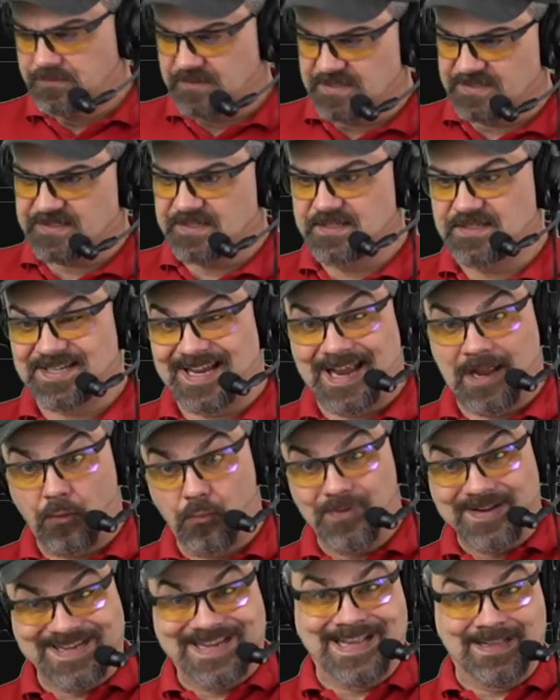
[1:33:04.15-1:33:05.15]
This is how
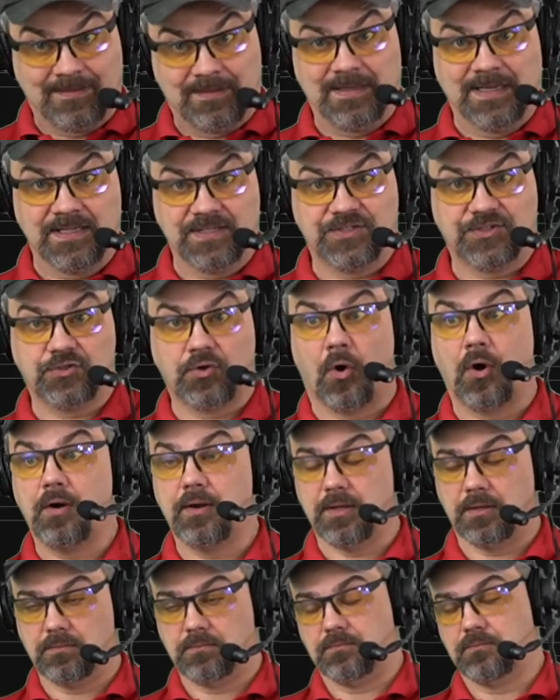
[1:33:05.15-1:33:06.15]
we get things
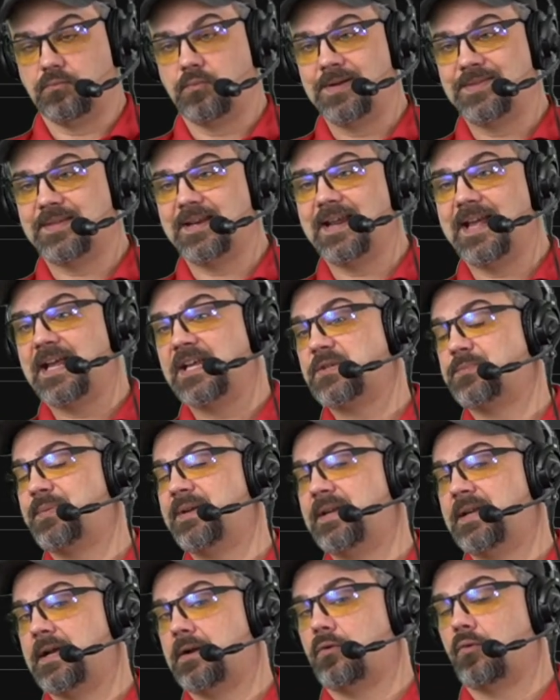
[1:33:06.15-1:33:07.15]
started with an
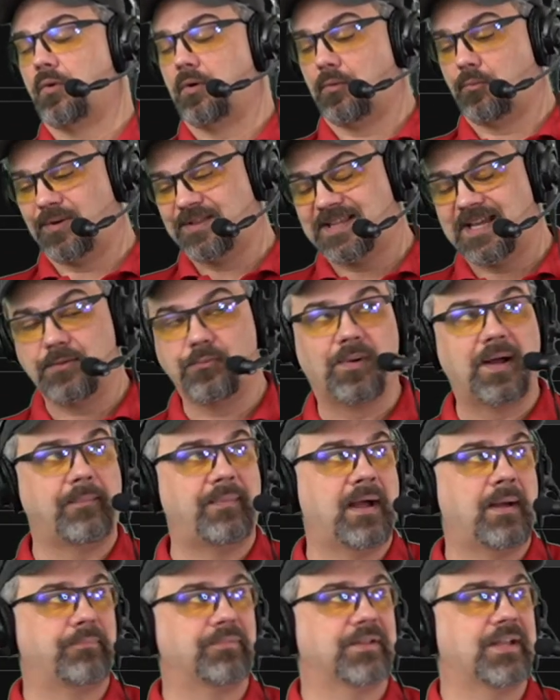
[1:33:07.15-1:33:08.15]
ASP.NET Core, with a
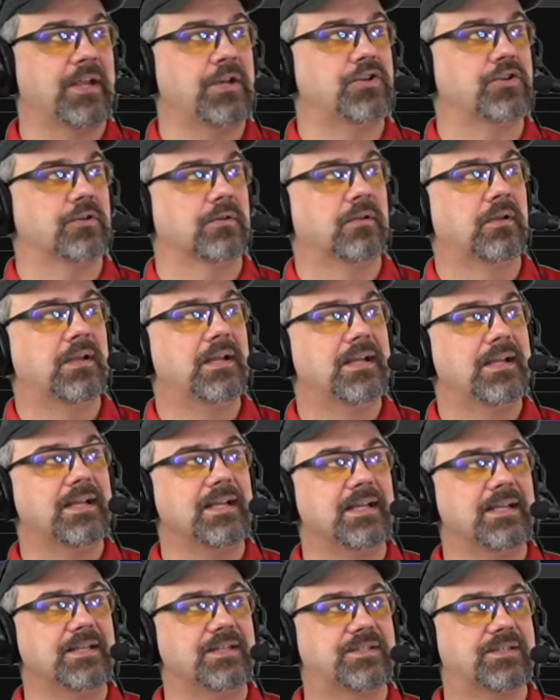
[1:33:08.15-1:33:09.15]
web application,
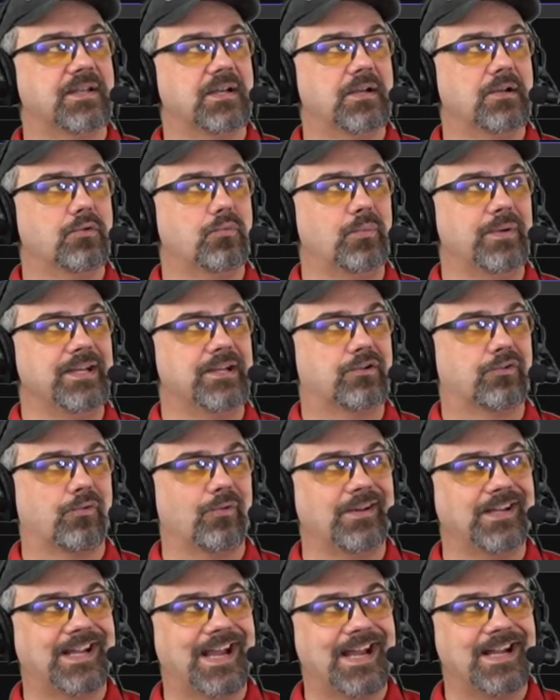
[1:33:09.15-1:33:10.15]
is we
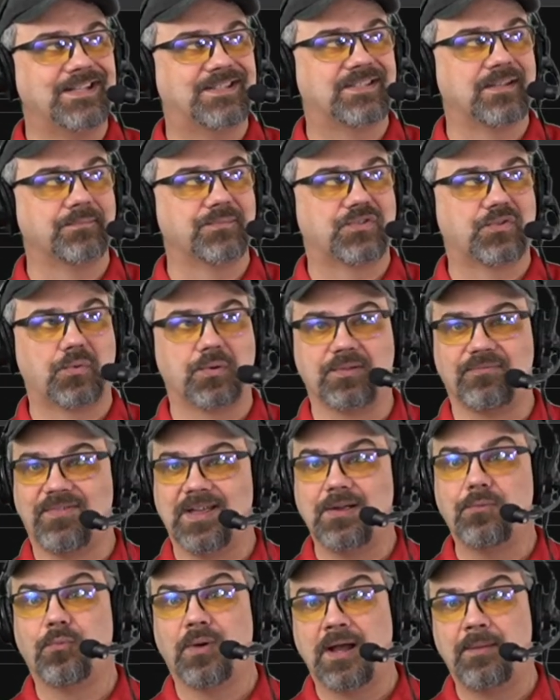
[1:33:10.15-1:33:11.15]
create some sort of
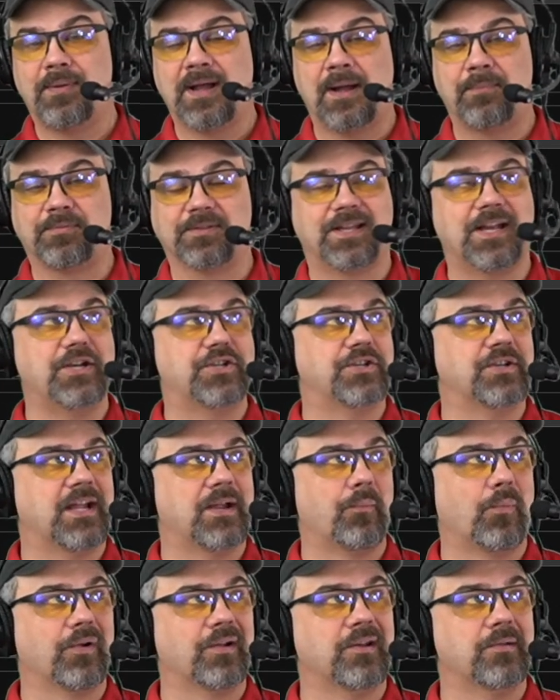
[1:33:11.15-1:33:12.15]
a web application
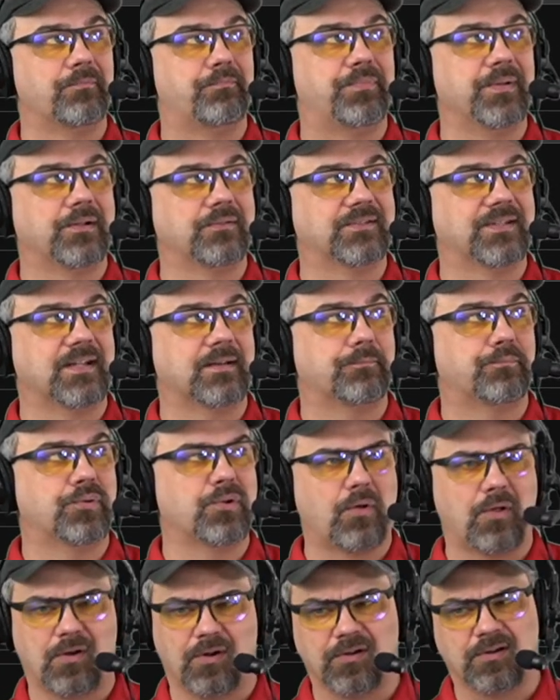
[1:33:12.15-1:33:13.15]
and we're going to build it,
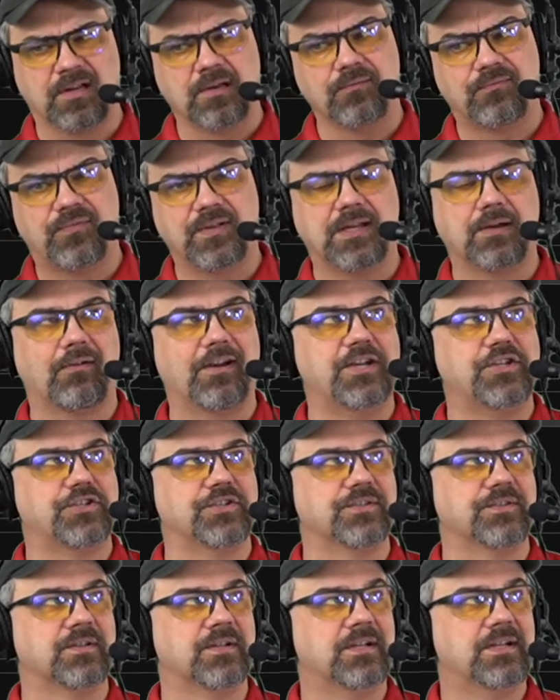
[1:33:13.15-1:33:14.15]
put all our
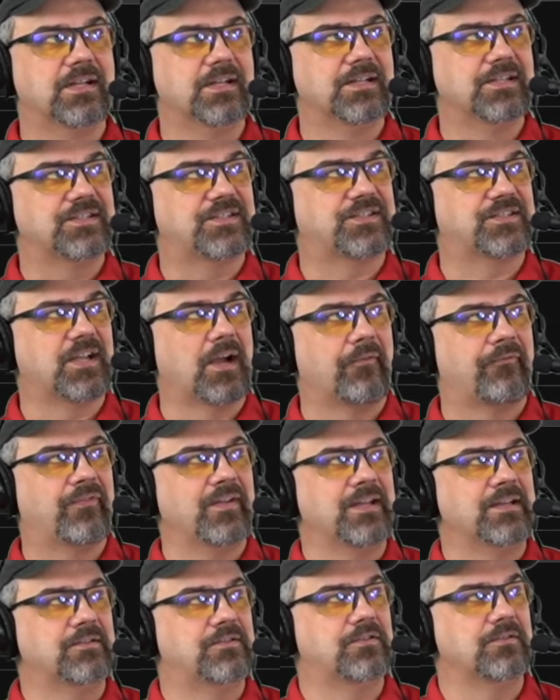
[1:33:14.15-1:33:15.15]
configuration stuff
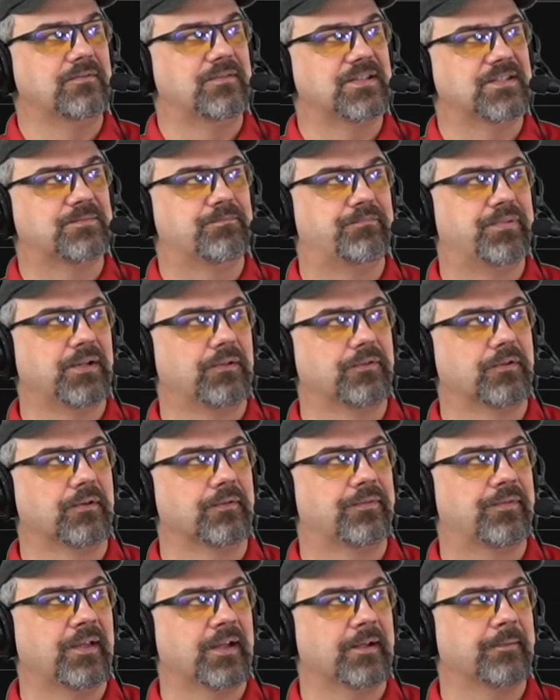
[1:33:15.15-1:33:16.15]
into this
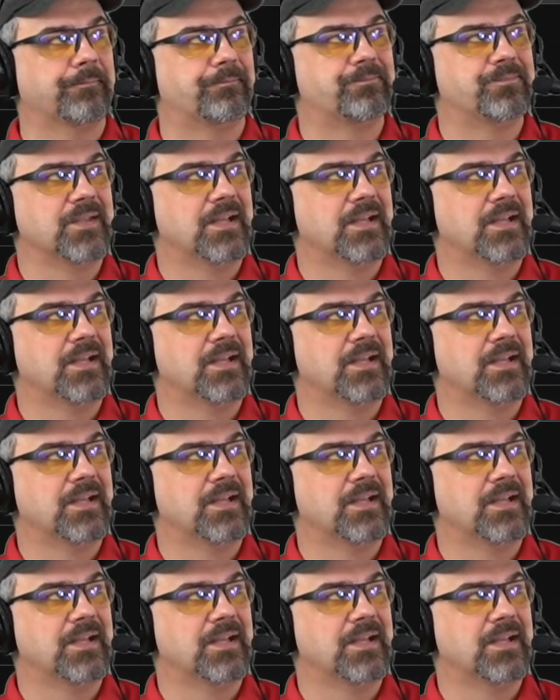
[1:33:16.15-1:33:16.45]
builder thing.